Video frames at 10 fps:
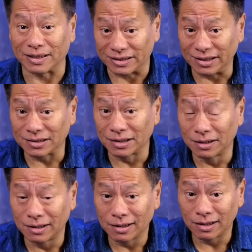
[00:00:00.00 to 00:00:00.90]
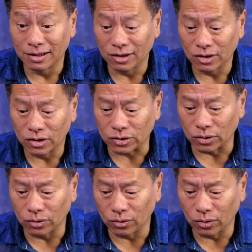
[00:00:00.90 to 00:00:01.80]
Make sense?
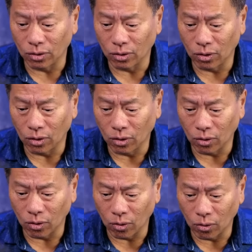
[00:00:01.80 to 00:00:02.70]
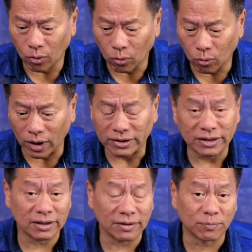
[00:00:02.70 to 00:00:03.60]
So why is
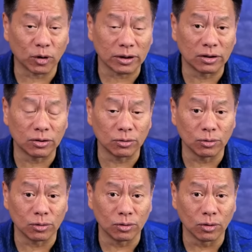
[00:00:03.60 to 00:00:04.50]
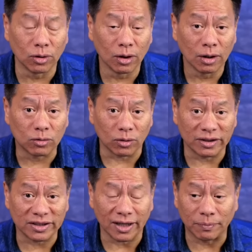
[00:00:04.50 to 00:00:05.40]
this important to
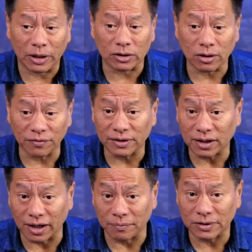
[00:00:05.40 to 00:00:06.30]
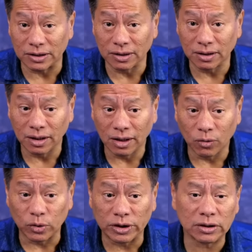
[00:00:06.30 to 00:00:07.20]
understand? Because oftentimes,
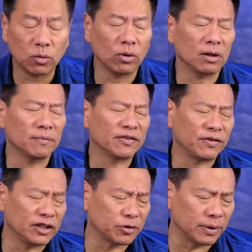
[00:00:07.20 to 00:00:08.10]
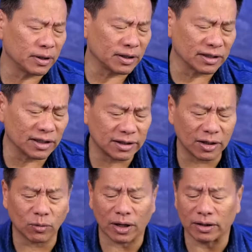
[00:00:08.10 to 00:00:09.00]
we just say, well, I'm a free spirit. I just
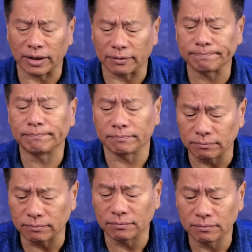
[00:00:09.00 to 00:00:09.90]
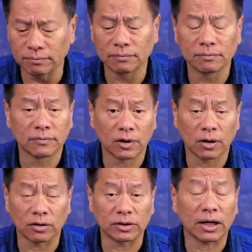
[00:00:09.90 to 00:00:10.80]
say what I think. Mm-hmm.
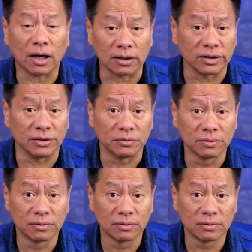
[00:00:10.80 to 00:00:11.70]
How's that gotten you?